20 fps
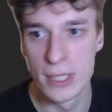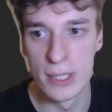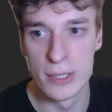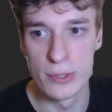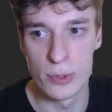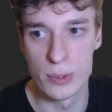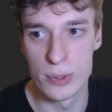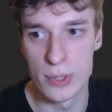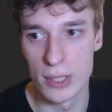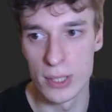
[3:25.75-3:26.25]

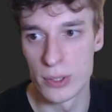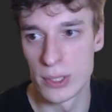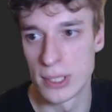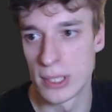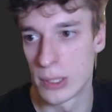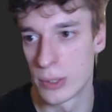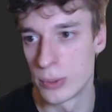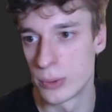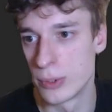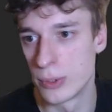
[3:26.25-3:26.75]
So you can
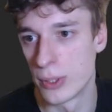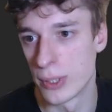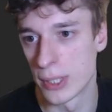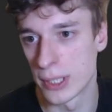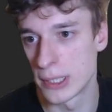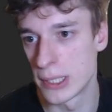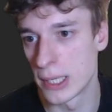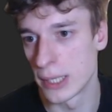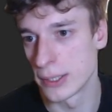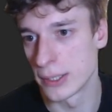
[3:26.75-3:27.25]
include a
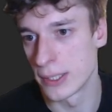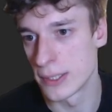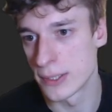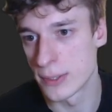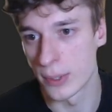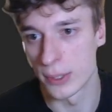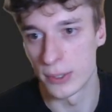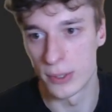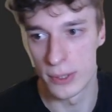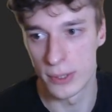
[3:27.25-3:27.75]
readline
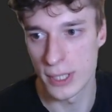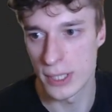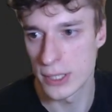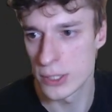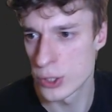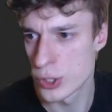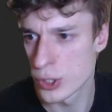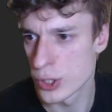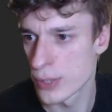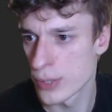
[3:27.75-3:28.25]

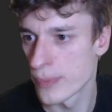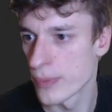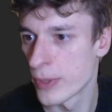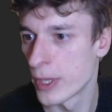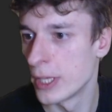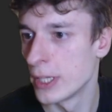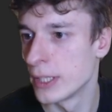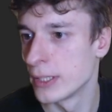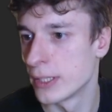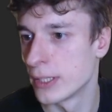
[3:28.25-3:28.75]
history.h,
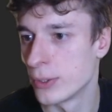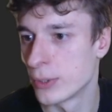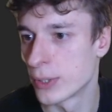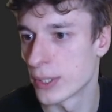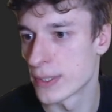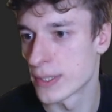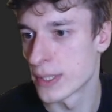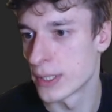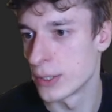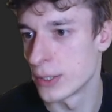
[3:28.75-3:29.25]
then you can
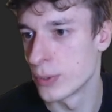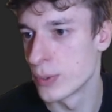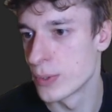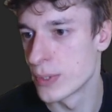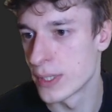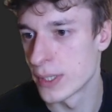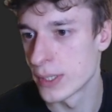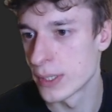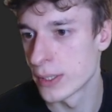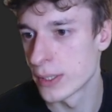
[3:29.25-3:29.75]
say
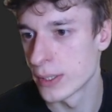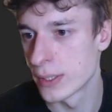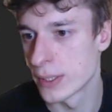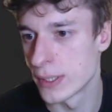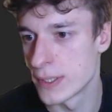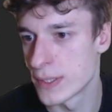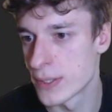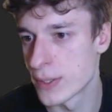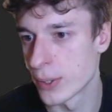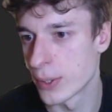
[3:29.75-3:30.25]
using
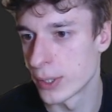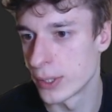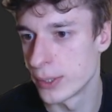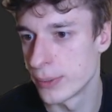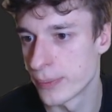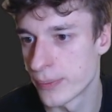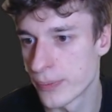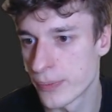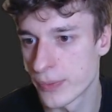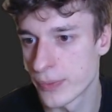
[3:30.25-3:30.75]
history
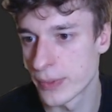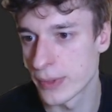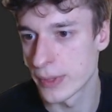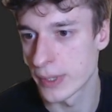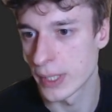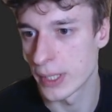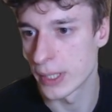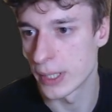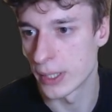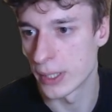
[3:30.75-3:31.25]

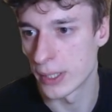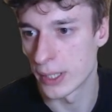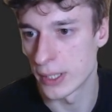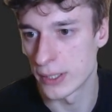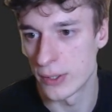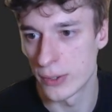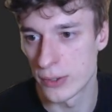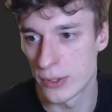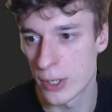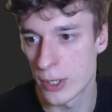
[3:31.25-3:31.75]
uh, at
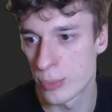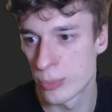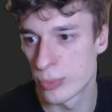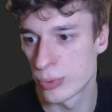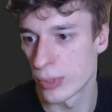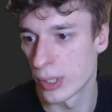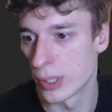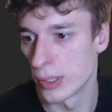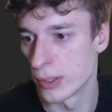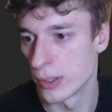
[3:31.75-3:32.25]
the top
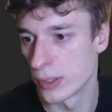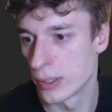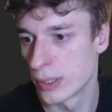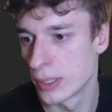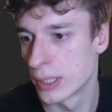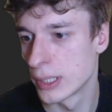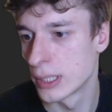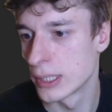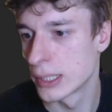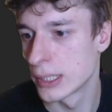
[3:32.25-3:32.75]
and
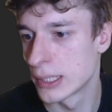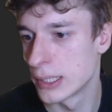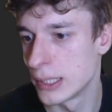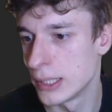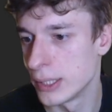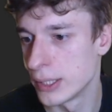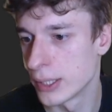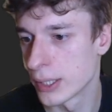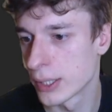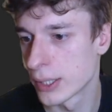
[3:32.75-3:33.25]

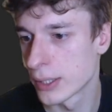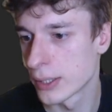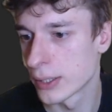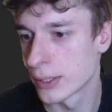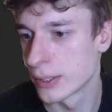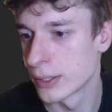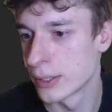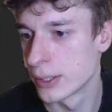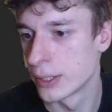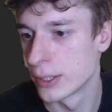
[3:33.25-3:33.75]
clear
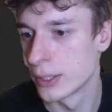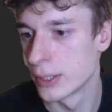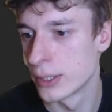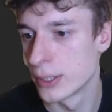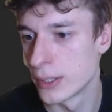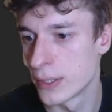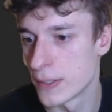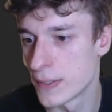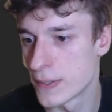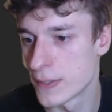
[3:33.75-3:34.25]

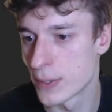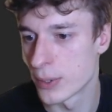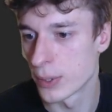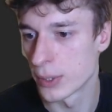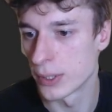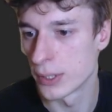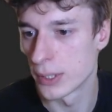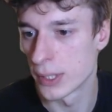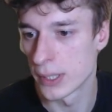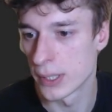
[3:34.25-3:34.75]

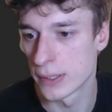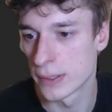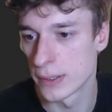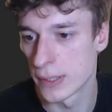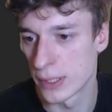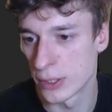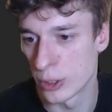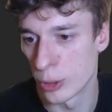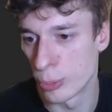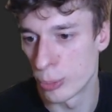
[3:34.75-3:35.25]
history
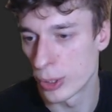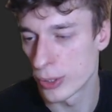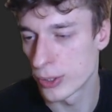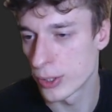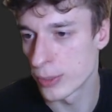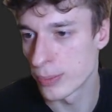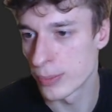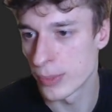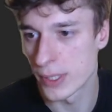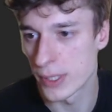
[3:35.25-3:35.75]
at the
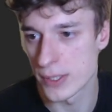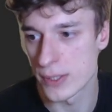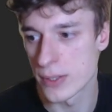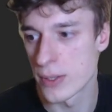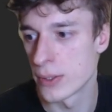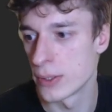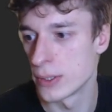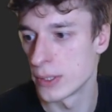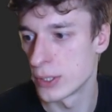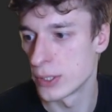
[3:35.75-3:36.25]
bottom as the
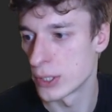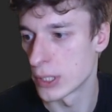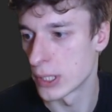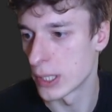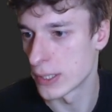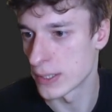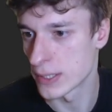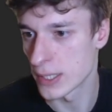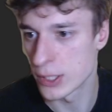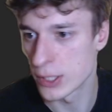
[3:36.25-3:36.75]

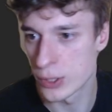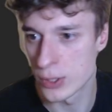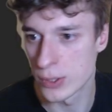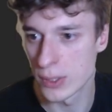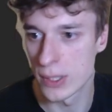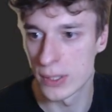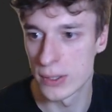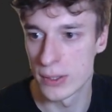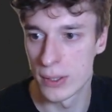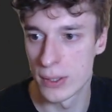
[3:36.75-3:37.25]
initialization
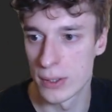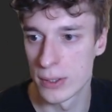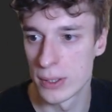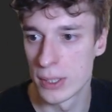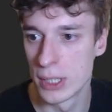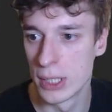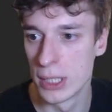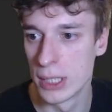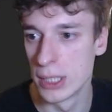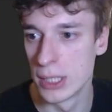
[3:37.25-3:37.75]
and uh,
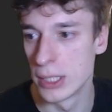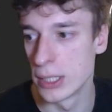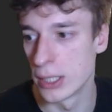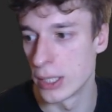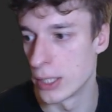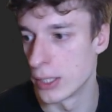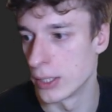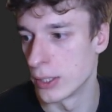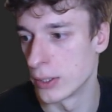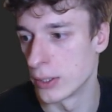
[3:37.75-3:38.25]

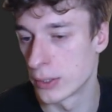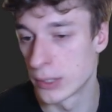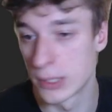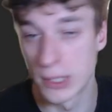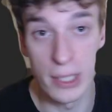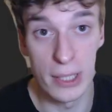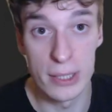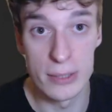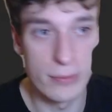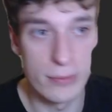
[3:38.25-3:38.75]
uh,
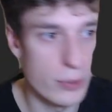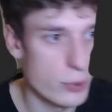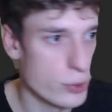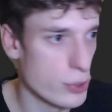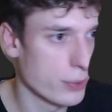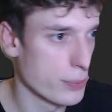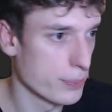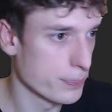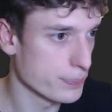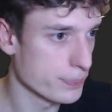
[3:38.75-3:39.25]
clearing function.